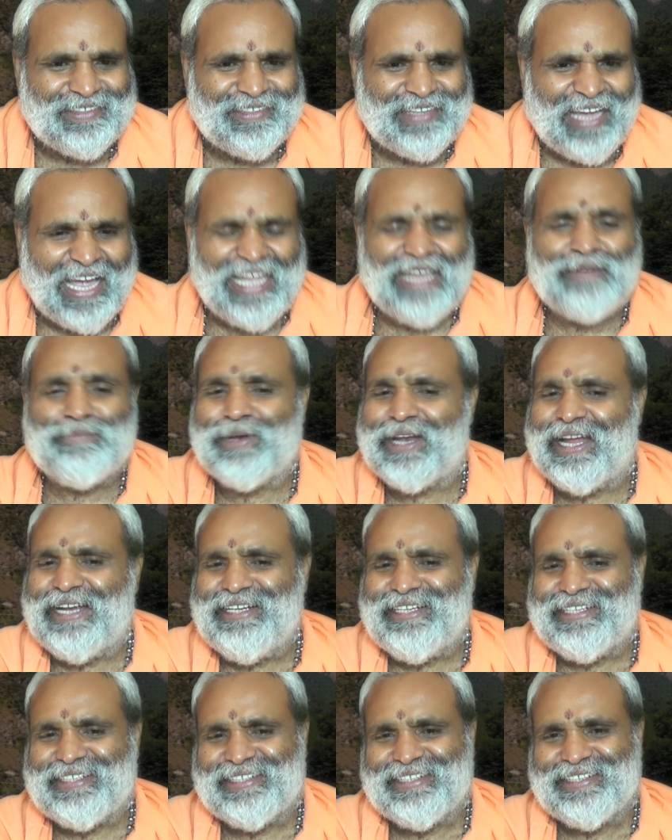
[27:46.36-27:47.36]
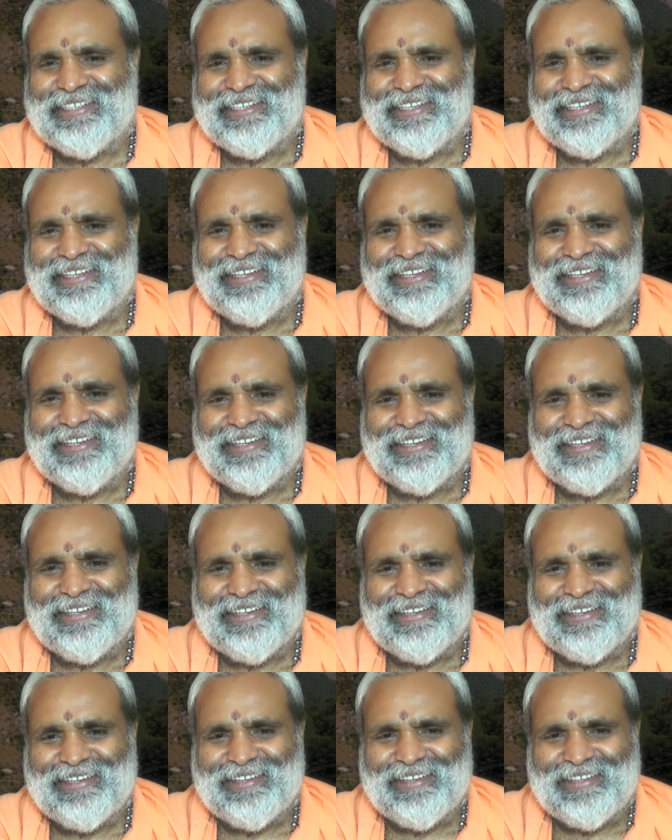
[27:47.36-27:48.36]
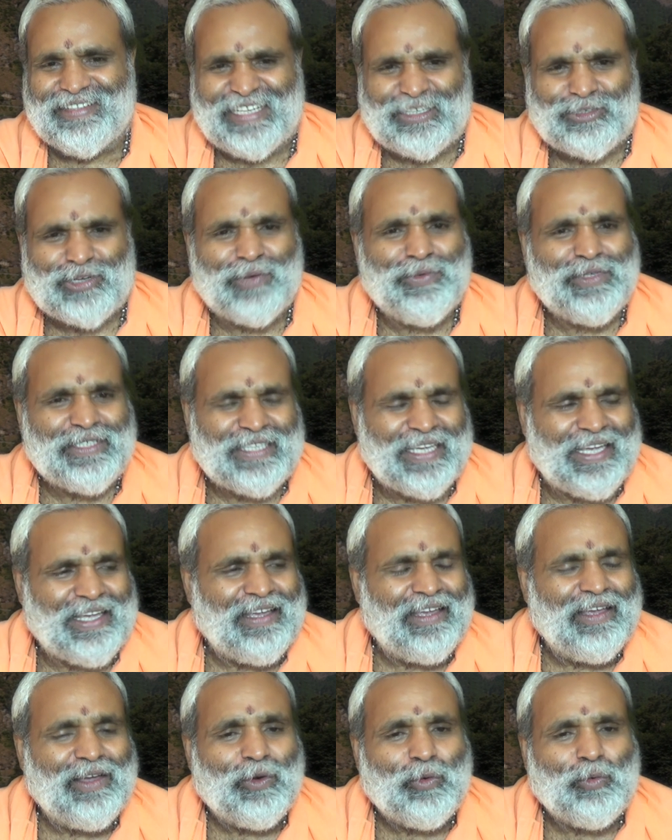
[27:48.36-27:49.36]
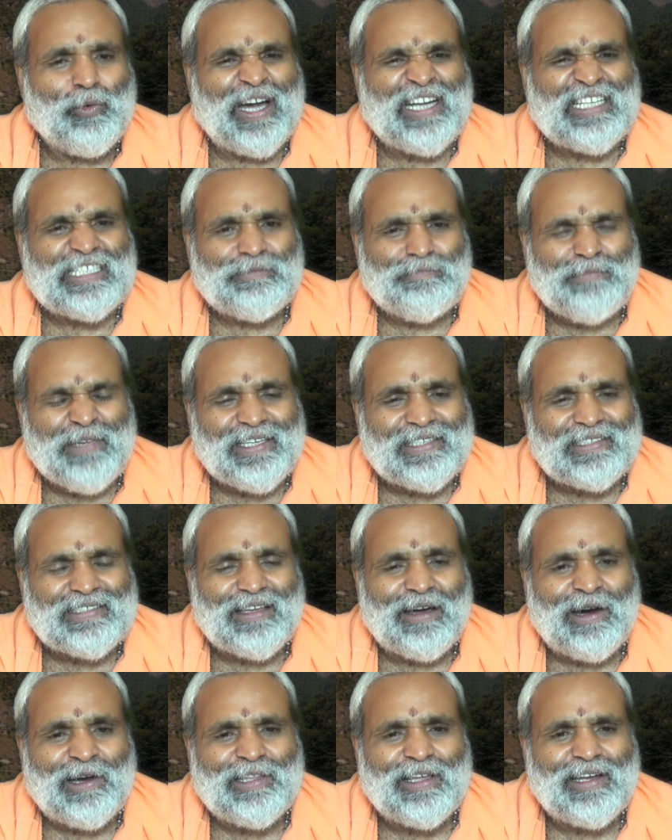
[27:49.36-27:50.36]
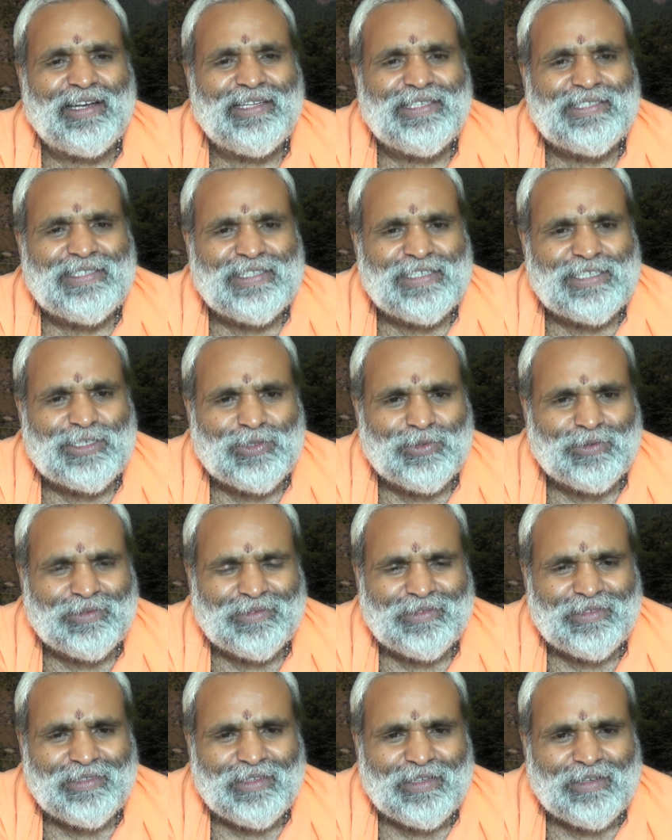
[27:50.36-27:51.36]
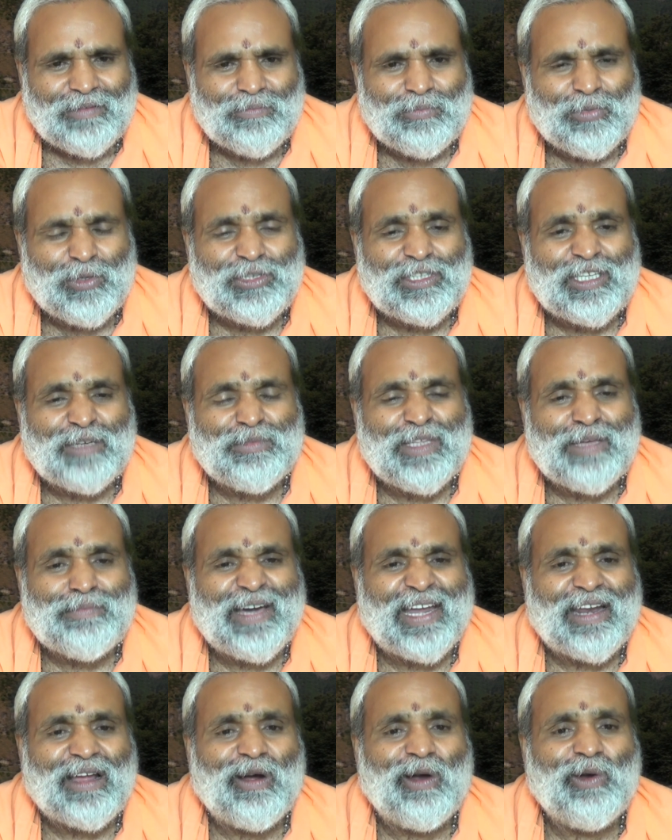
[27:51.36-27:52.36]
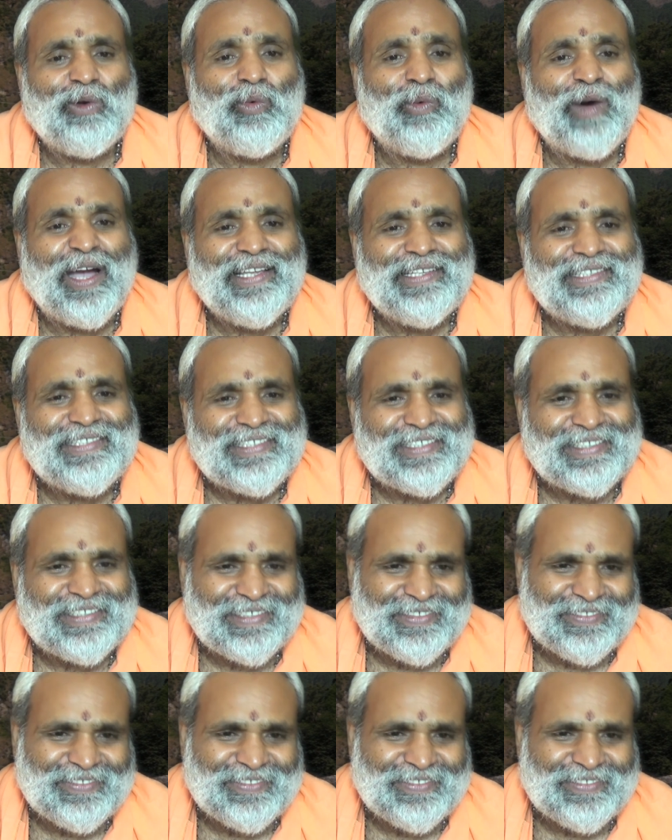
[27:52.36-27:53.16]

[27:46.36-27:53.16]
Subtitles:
I am right. That's why we say, one speaks, other listens to. Both of them are called wise.